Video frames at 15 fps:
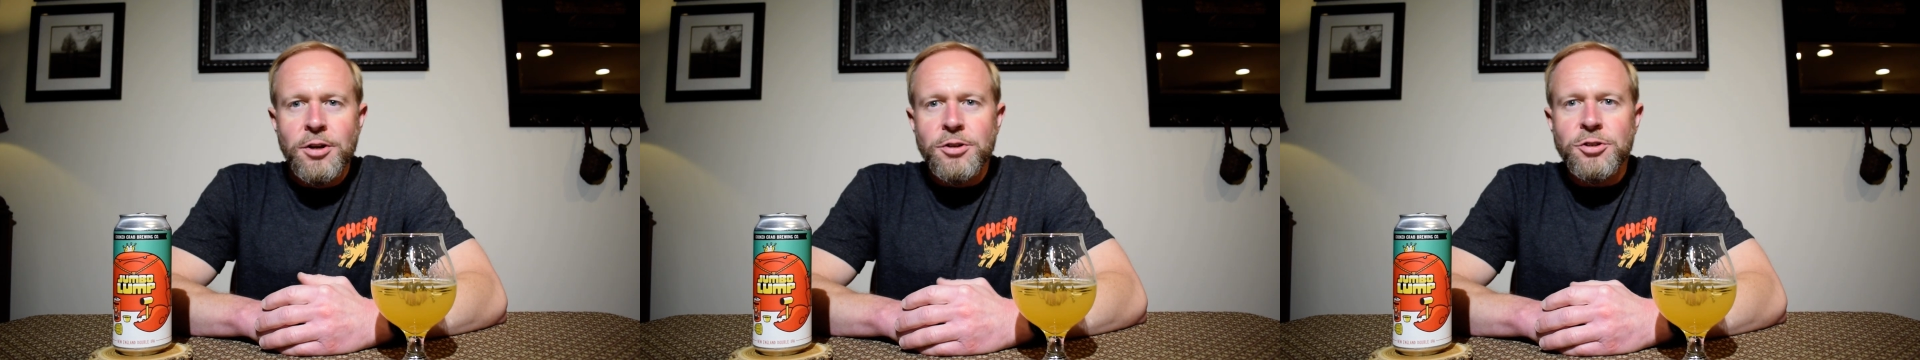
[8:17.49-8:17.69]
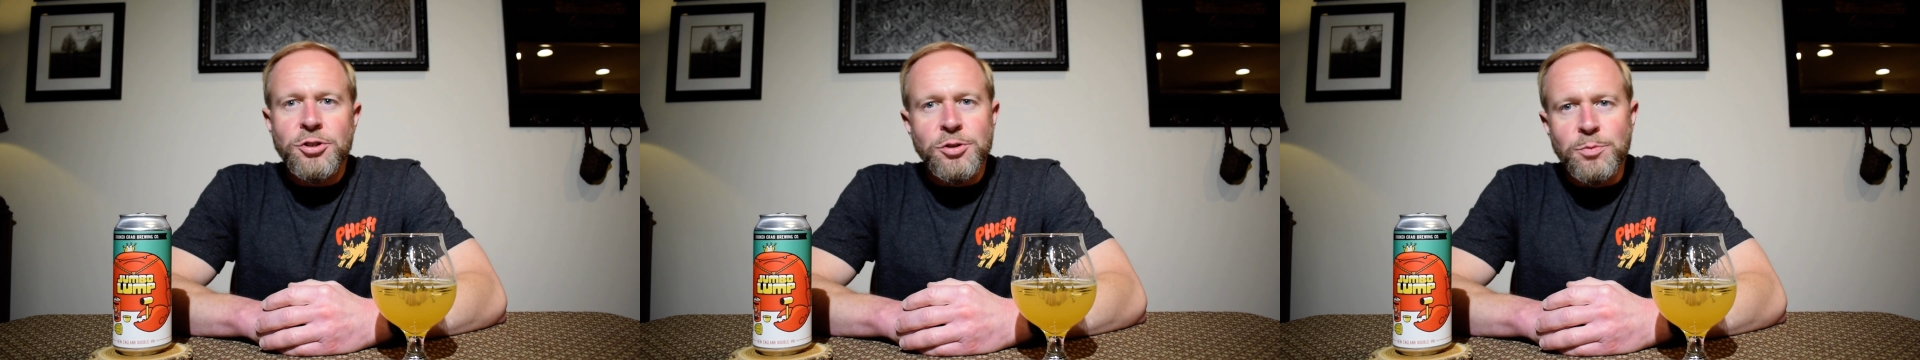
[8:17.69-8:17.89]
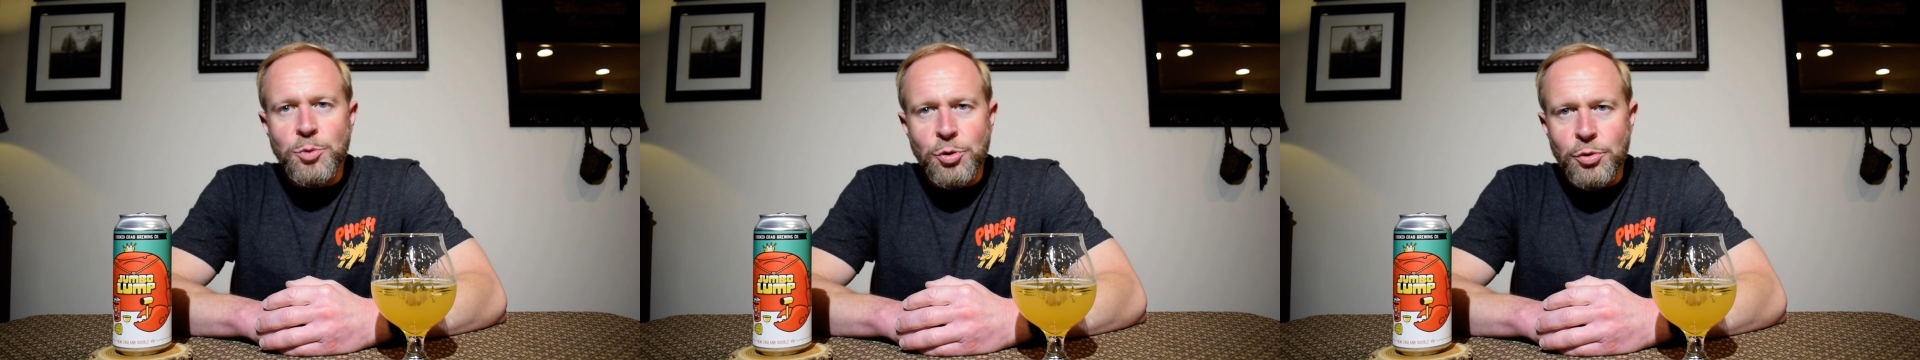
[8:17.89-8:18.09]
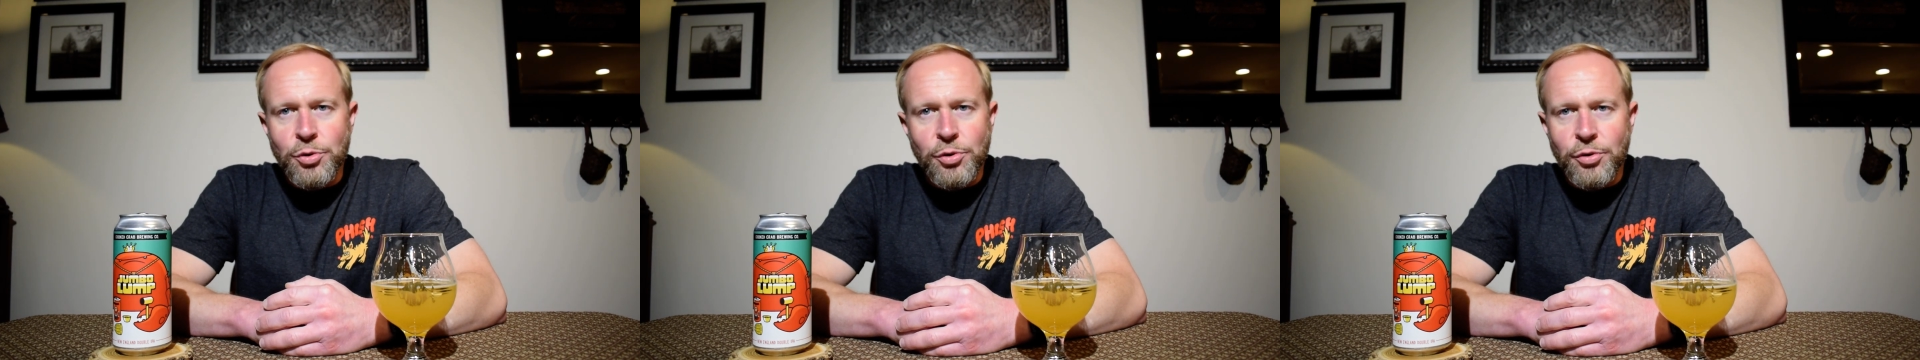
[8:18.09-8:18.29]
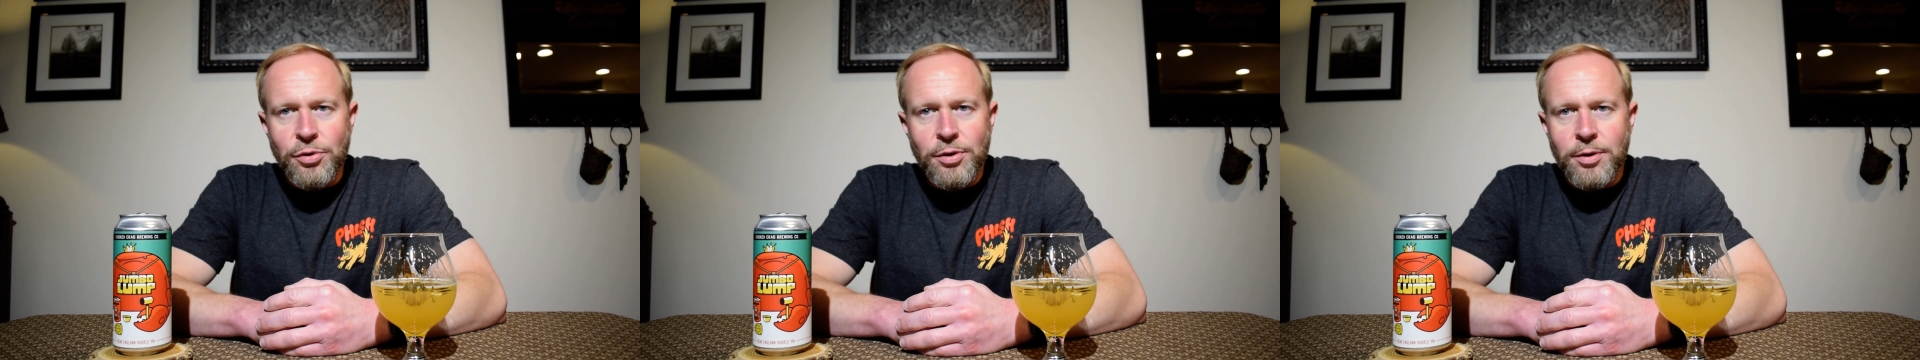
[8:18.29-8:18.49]

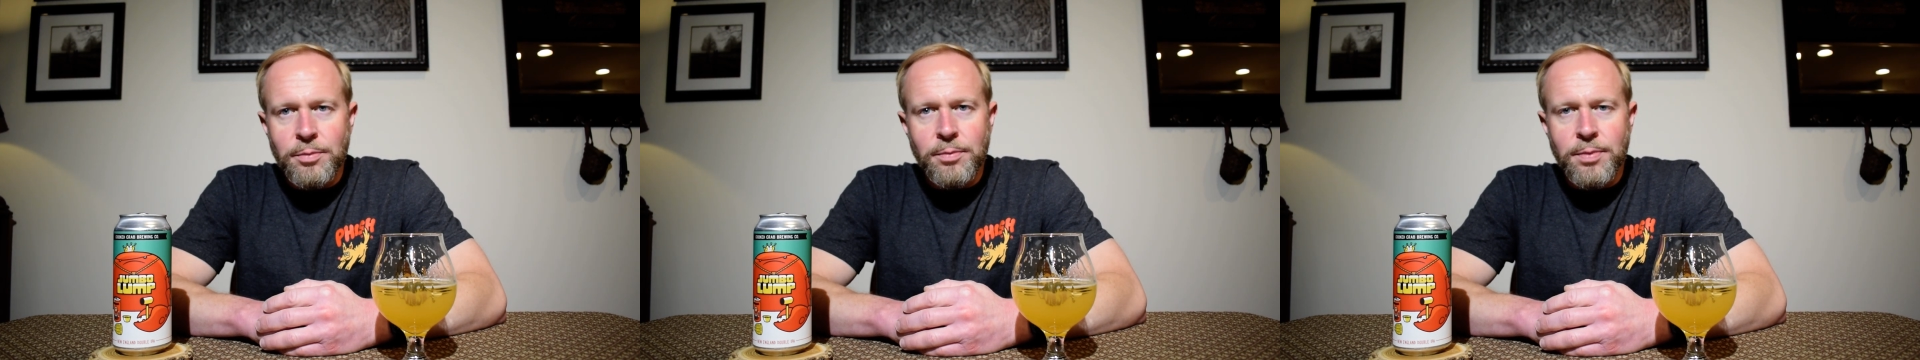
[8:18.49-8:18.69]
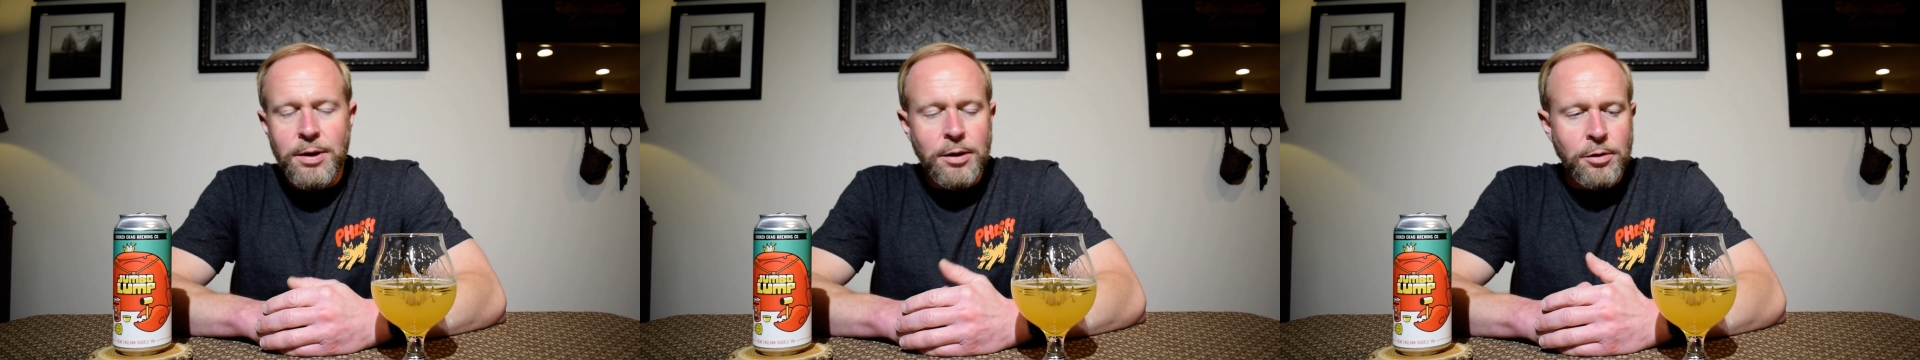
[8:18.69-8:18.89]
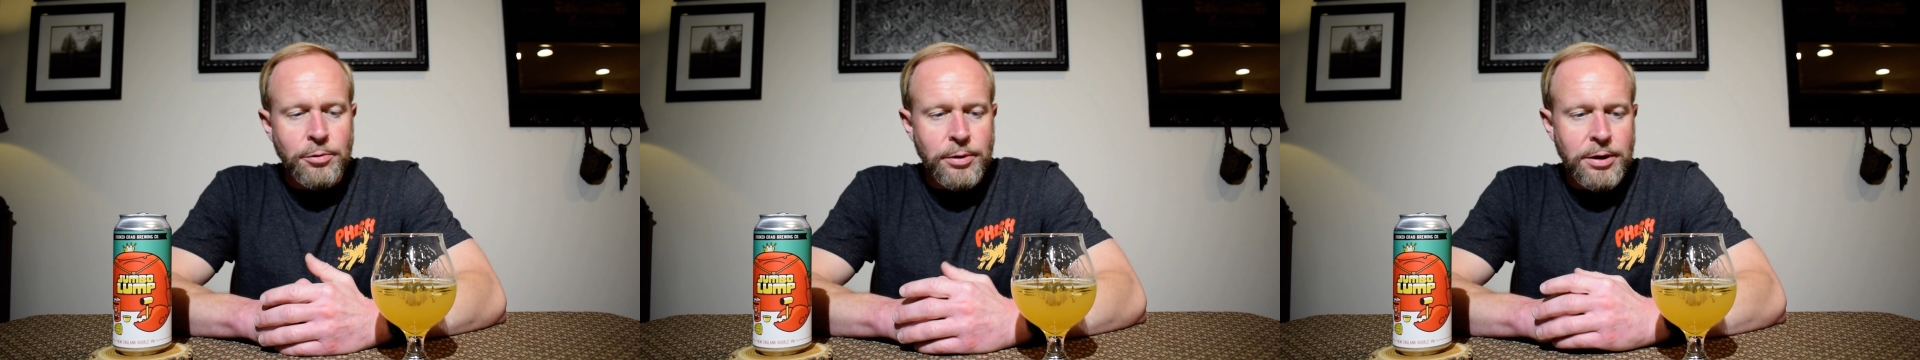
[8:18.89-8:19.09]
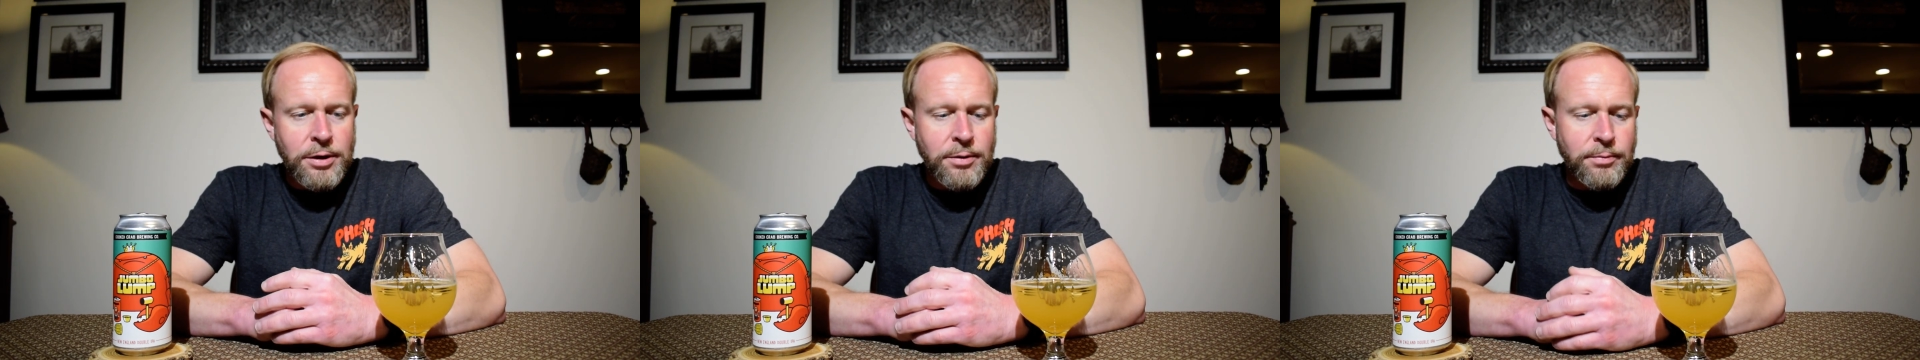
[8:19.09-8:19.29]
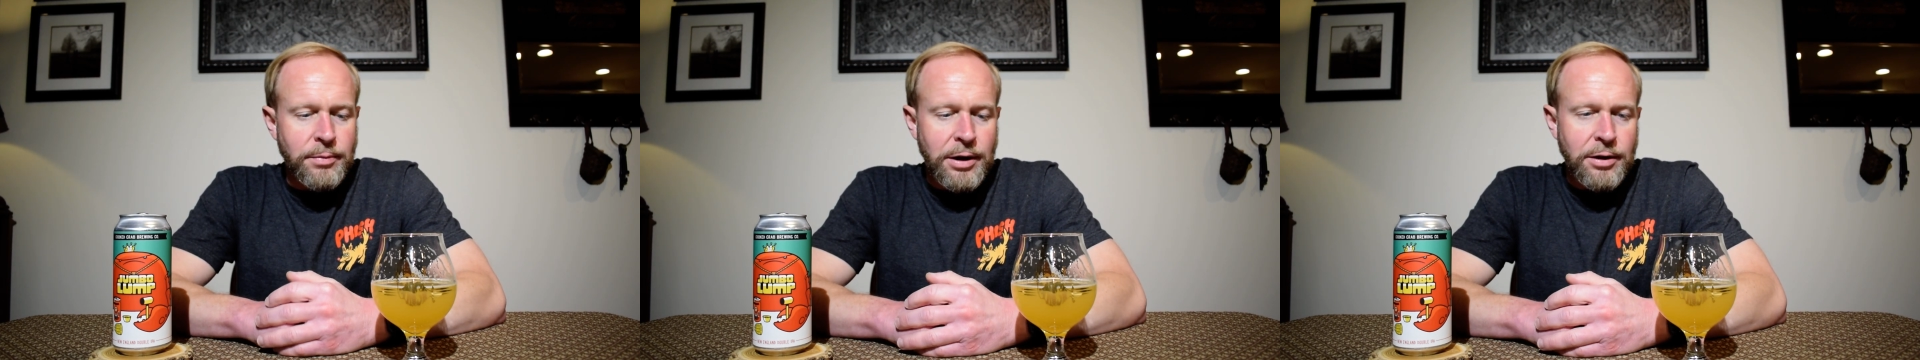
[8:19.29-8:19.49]
smooth, pillowy
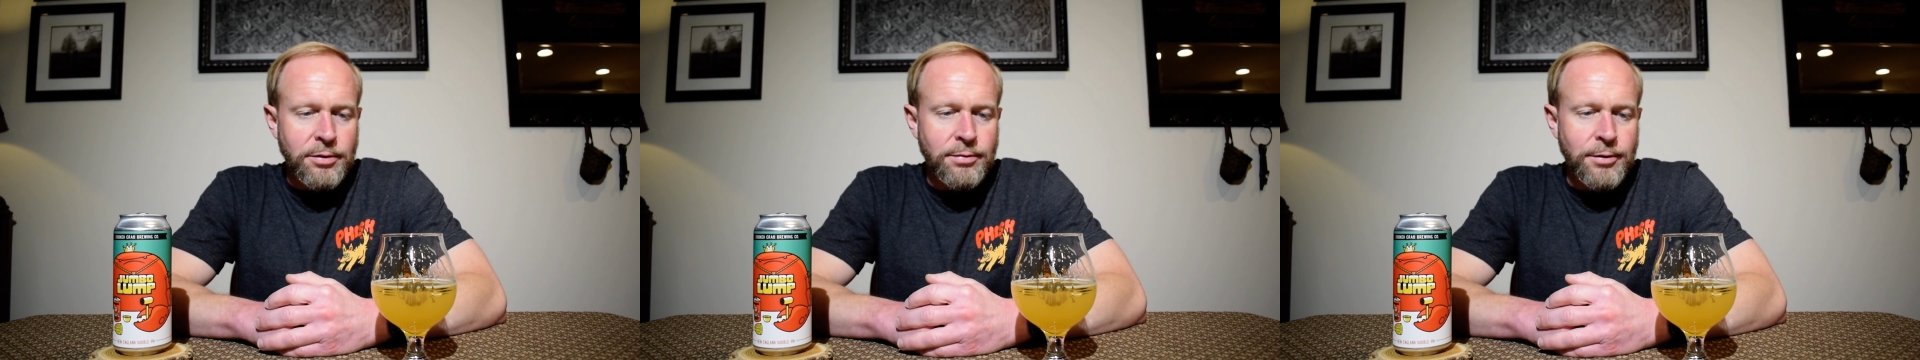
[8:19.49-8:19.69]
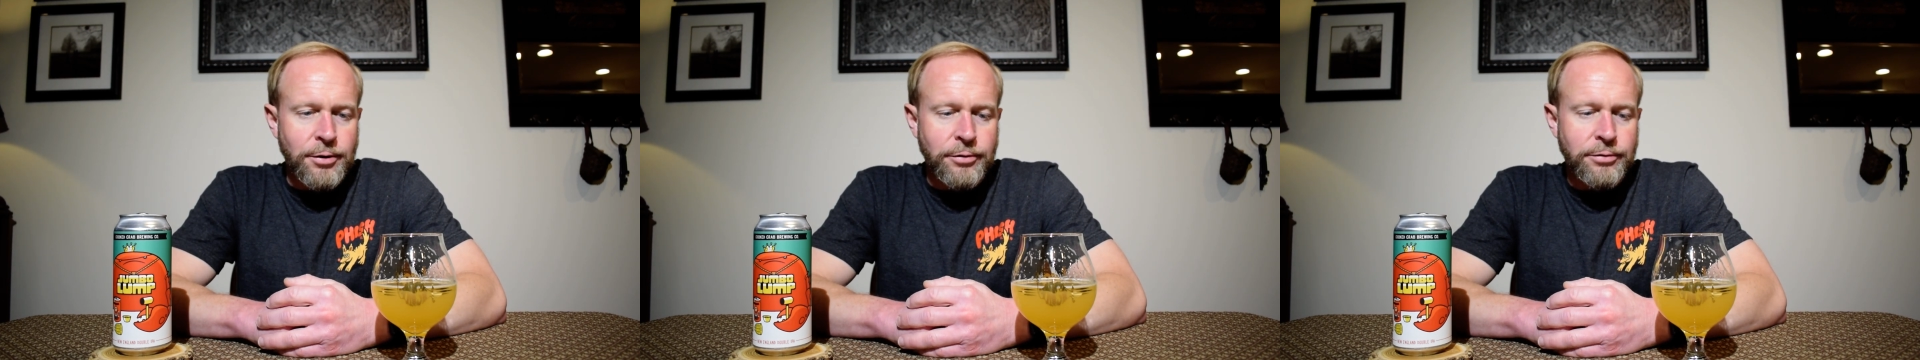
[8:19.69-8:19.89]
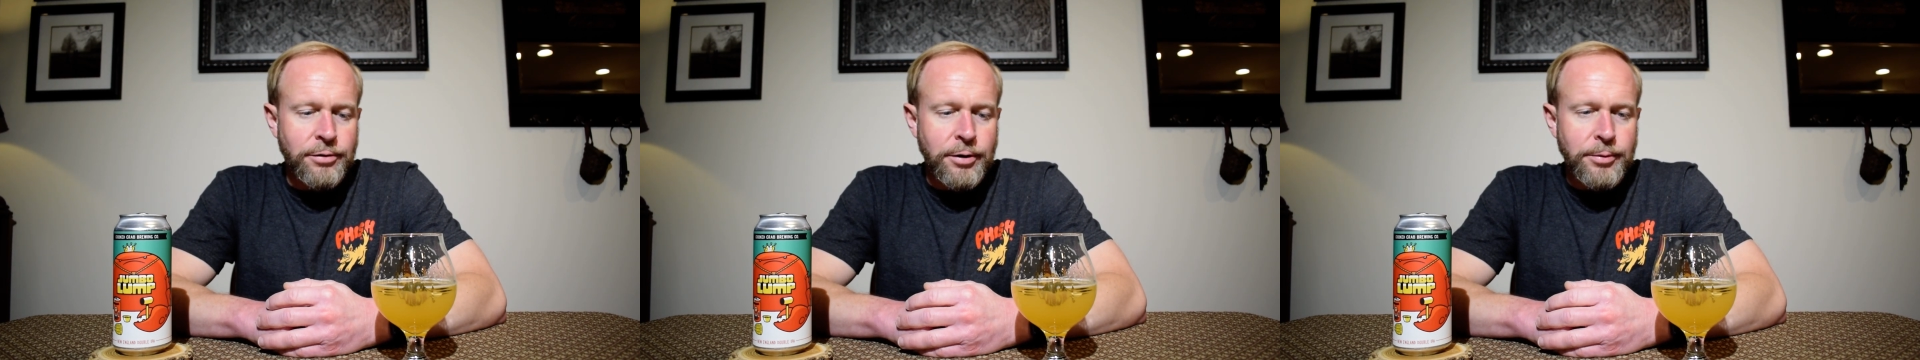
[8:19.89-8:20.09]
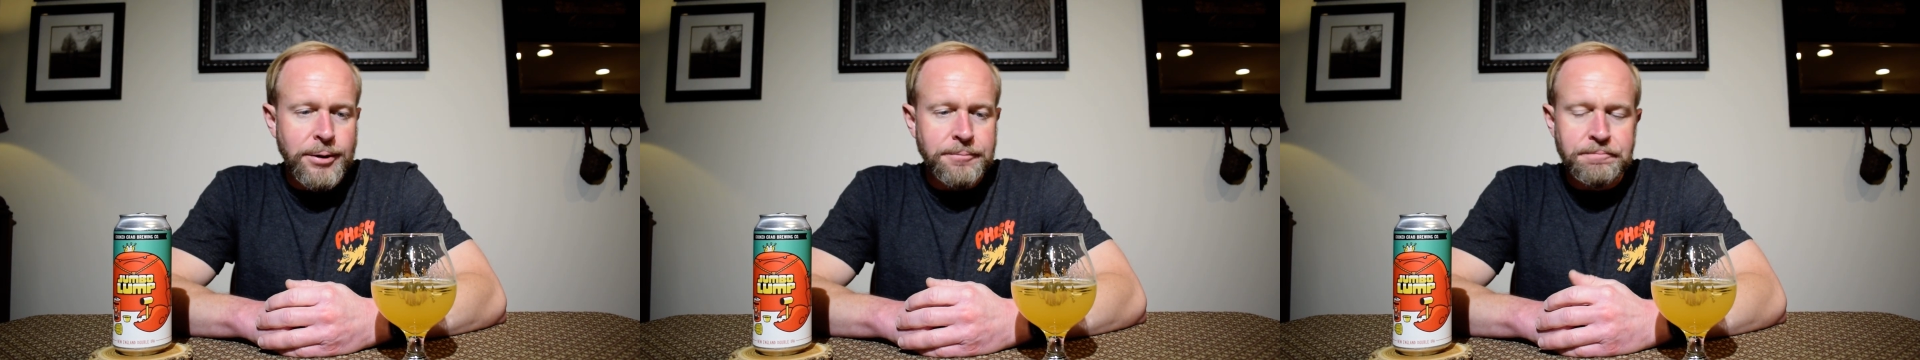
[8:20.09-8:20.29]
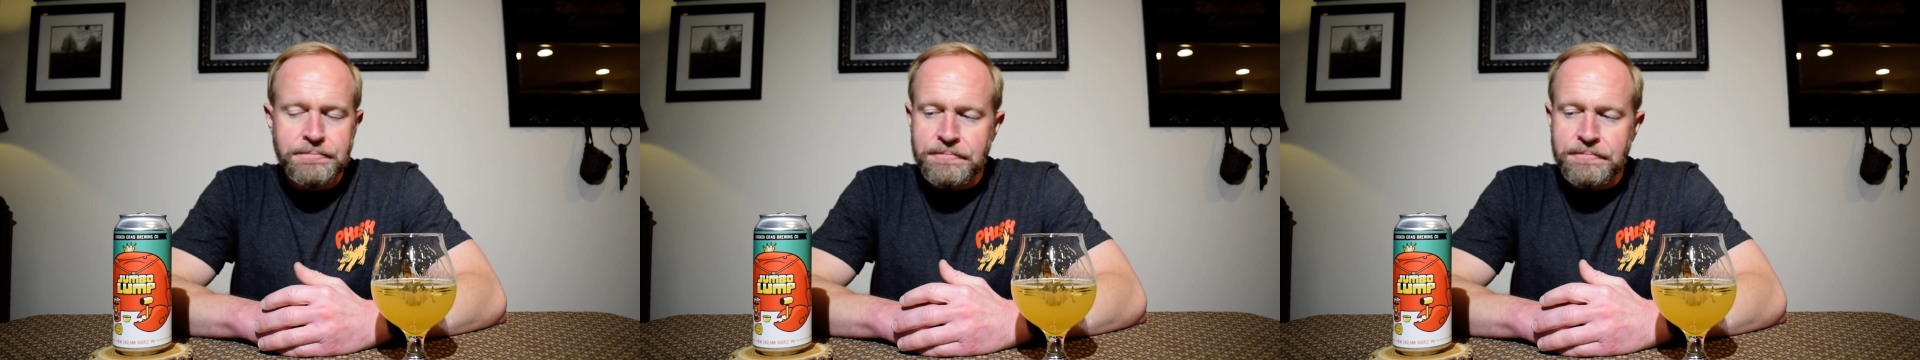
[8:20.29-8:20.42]
mouthfeel from it.